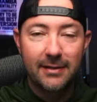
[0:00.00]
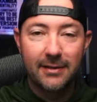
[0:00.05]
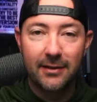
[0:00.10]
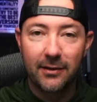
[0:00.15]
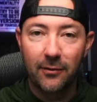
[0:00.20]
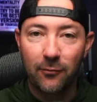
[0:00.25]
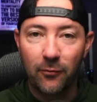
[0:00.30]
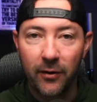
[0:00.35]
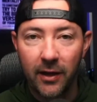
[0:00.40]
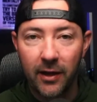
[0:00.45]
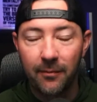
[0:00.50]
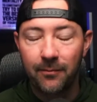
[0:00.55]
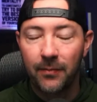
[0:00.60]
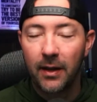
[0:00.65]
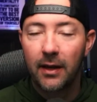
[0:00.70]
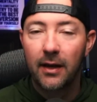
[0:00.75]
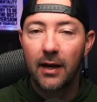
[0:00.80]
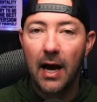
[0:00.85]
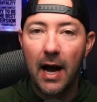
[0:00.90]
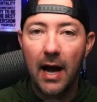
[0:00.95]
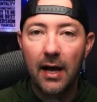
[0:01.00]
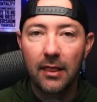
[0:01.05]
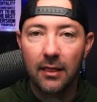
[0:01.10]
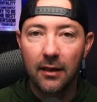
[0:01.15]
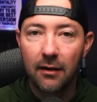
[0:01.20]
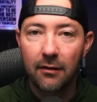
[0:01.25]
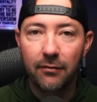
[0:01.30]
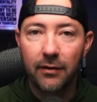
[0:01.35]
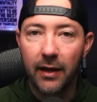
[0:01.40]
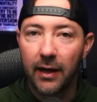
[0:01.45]
at the rim. I
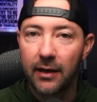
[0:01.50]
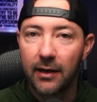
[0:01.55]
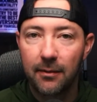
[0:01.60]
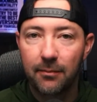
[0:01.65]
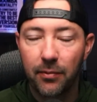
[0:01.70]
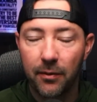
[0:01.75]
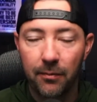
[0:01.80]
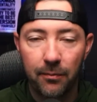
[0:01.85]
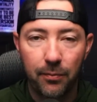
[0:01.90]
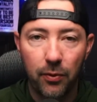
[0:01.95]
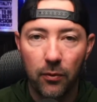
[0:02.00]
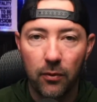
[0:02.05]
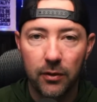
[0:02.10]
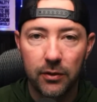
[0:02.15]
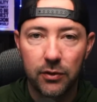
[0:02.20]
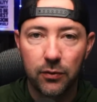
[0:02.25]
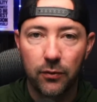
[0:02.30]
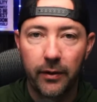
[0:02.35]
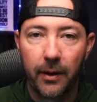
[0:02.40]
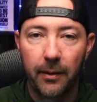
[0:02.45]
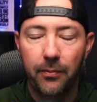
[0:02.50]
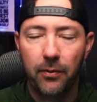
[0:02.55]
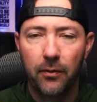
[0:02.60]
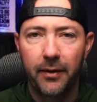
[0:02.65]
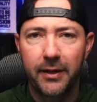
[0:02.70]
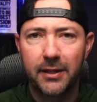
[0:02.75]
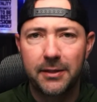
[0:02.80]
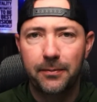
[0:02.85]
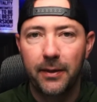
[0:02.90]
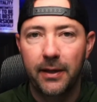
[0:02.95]
love that and he can pour in 20
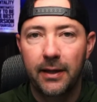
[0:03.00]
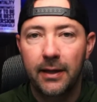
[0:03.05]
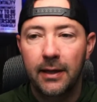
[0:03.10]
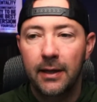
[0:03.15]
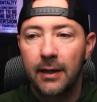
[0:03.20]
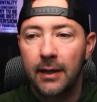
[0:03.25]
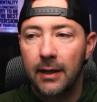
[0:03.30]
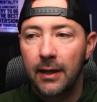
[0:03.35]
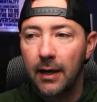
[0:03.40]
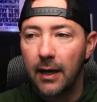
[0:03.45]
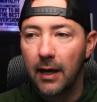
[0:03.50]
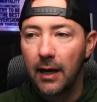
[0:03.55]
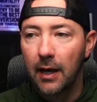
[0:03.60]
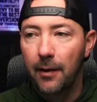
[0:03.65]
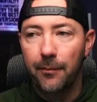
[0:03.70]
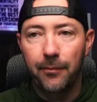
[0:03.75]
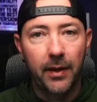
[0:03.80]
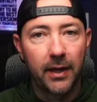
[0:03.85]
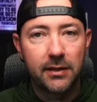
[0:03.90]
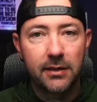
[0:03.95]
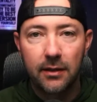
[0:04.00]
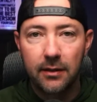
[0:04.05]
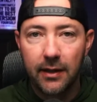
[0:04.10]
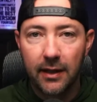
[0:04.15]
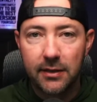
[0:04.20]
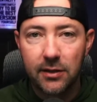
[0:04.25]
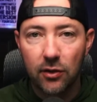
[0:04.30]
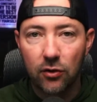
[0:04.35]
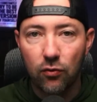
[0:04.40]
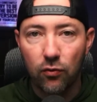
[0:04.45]
points, but um, that's a,
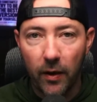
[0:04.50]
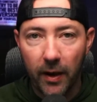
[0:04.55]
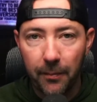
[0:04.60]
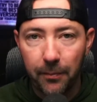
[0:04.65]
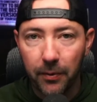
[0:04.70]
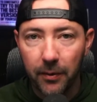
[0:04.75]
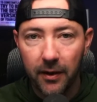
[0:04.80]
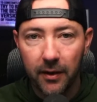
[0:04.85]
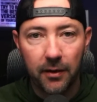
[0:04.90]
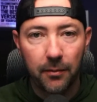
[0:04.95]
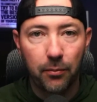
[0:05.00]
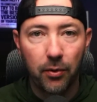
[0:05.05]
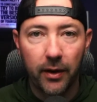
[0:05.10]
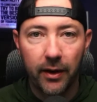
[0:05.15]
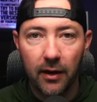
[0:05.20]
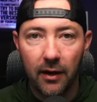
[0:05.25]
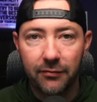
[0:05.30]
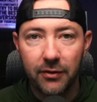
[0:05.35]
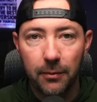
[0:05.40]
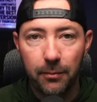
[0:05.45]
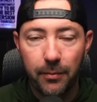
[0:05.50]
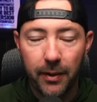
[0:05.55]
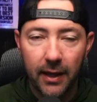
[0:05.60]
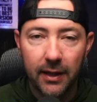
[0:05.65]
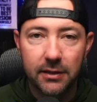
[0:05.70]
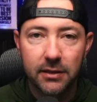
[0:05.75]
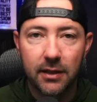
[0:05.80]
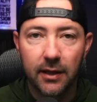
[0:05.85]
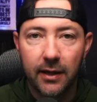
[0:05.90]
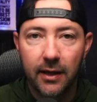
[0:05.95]
that's a great player to bring off the
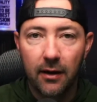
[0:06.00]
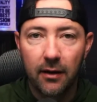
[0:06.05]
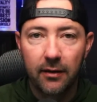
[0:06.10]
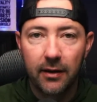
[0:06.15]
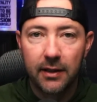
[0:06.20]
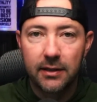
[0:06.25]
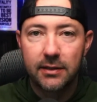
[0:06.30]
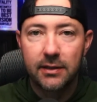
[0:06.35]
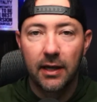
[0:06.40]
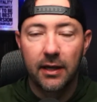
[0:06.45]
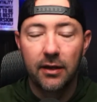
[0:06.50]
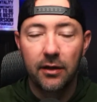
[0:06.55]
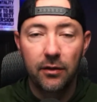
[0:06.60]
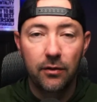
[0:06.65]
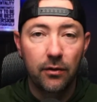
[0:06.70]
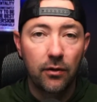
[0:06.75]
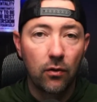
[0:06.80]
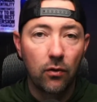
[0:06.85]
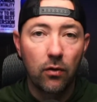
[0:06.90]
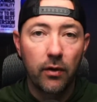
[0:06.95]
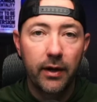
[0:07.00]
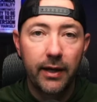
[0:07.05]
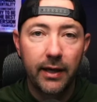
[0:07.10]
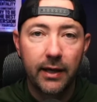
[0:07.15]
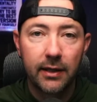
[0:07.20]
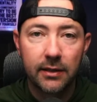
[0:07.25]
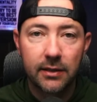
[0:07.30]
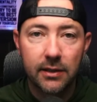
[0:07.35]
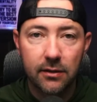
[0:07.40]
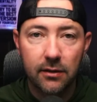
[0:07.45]
bench to carry that second unit, or he
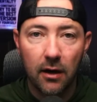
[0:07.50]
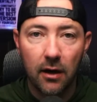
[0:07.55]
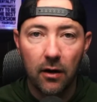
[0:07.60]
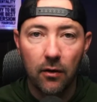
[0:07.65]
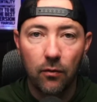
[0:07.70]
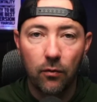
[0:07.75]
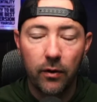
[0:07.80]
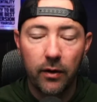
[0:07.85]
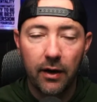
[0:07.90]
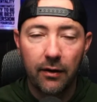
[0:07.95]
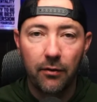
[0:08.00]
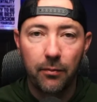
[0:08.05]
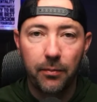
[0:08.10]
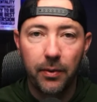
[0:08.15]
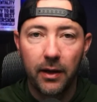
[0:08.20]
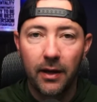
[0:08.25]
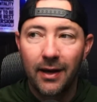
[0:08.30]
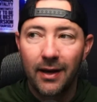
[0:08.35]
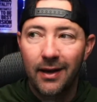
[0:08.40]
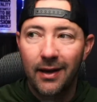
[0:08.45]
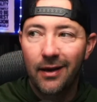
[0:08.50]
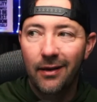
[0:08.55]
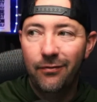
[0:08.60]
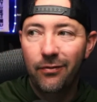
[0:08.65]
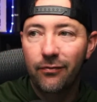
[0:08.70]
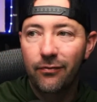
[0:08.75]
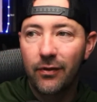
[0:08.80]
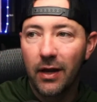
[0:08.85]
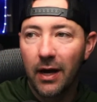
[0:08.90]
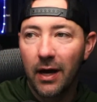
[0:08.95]
can start, whatever. But if
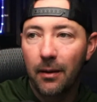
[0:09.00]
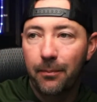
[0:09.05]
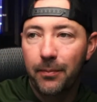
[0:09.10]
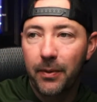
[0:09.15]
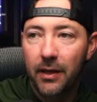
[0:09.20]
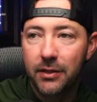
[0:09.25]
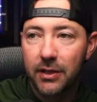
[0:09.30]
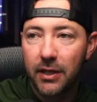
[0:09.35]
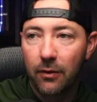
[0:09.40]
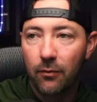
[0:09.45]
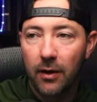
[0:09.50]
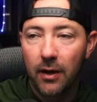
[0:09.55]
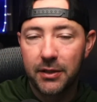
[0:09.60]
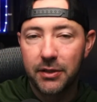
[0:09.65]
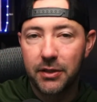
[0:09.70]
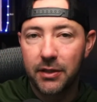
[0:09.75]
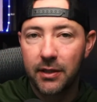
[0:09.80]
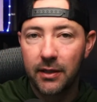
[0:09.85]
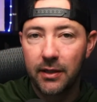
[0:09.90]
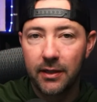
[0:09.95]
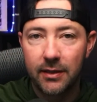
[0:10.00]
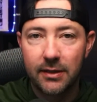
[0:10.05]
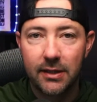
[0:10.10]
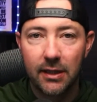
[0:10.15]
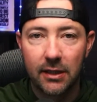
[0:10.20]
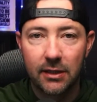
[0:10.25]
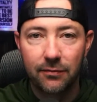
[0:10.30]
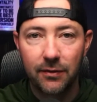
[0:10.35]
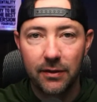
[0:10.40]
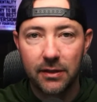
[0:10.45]
you've got a PJ Washington at
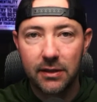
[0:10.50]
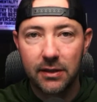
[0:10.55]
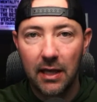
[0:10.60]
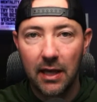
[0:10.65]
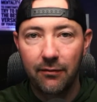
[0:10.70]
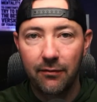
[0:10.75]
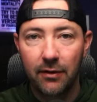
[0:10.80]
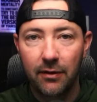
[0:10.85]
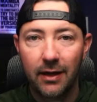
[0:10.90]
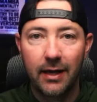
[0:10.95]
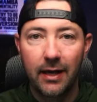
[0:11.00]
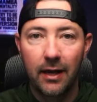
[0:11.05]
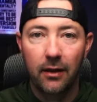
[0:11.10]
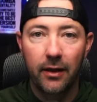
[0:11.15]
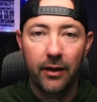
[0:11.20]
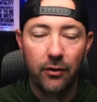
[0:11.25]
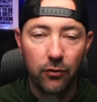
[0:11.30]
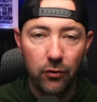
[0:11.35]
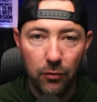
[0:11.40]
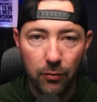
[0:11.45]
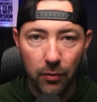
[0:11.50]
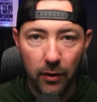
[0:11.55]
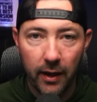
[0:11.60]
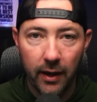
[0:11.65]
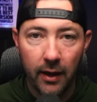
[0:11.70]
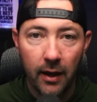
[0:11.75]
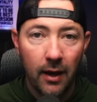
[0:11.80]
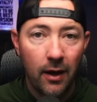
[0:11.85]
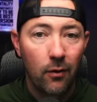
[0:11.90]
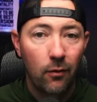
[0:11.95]
six foot seven, a Kelly Oubre,
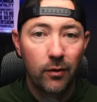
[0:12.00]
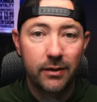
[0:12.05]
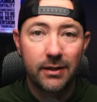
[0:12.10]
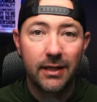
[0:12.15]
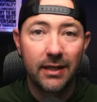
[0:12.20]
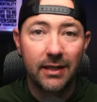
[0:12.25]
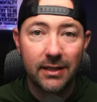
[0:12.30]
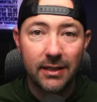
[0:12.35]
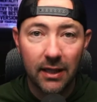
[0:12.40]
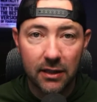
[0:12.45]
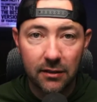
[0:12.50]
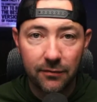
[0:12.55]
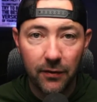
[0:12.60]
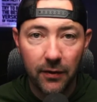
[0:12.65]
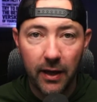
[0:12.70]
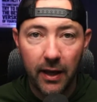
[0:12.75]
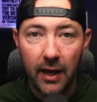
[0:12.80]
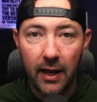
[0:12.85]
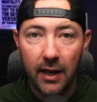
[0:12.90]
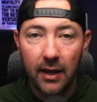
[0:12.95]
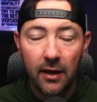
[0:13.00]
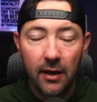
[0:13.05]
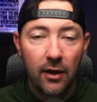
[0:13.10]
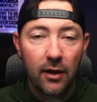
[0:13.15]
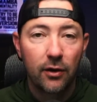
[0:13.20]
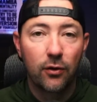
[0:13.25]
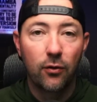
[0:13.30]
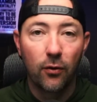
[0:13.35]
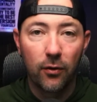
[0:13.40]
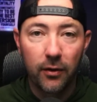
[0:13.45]
what's he six foot eight?
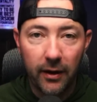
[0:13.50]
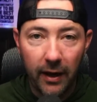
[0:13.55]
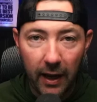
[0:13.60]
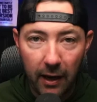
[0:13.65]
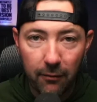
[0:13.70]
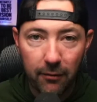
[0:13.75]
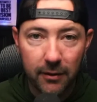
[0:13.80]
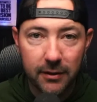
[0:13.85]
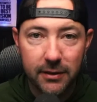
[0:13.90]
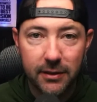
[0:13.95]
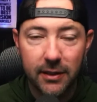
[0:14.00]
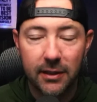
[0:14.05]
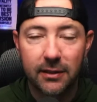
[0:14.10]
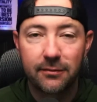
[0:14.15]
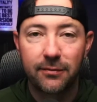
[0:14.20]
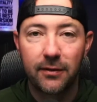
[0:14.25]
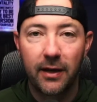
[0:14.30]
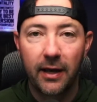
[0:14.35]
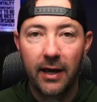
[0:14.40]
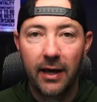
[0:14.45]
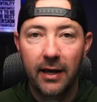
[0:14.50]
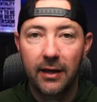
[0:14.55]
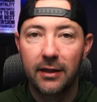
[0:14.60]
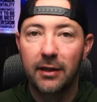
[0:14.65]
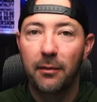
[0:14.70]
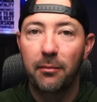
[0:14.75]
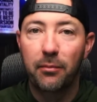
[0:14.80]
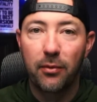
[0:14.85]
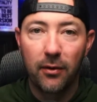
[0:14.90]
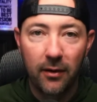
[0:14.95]
Gordon Hayward six foot eight,
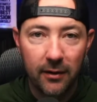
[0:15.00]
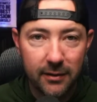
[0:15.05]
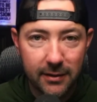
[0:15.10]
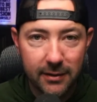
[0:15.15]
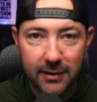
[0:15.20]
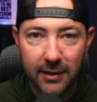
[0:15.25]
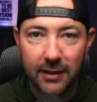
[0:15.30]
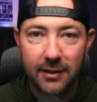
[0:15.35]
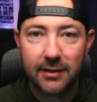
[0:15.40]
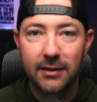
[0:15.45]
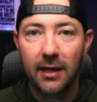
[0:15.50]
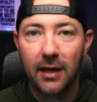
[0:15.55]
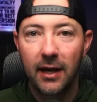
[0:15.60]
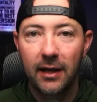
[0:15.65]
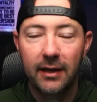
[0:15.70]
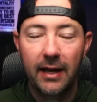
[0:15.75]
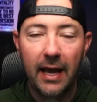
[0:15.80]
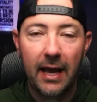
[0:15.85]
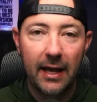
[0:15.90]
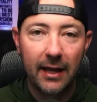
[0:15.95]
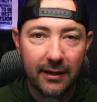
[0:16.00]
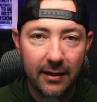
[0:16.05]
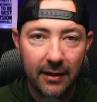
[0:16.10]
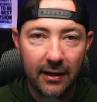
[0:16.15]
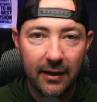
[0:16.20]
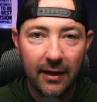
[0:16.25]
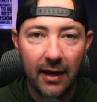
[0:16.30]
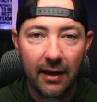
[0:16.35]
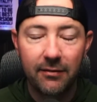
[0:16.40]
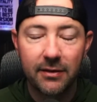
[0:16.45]
LeBron six nine, Anthony
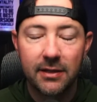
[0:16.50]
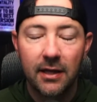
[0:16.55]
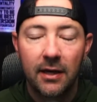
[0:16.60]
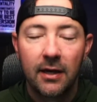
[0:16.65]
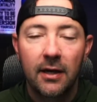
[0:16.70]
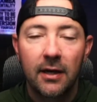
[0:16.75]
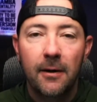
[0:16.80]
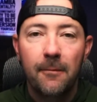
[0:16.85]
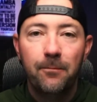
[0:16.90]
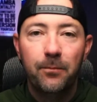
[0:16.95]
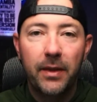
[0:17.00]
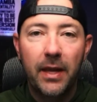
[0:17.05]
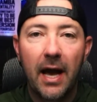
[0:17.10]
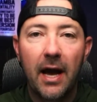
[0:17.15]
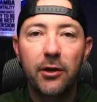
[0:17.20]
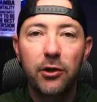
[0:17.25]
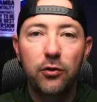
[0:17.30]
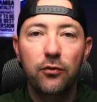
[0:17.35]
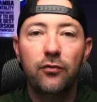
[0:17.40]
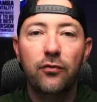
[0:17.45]
Davis. Now you've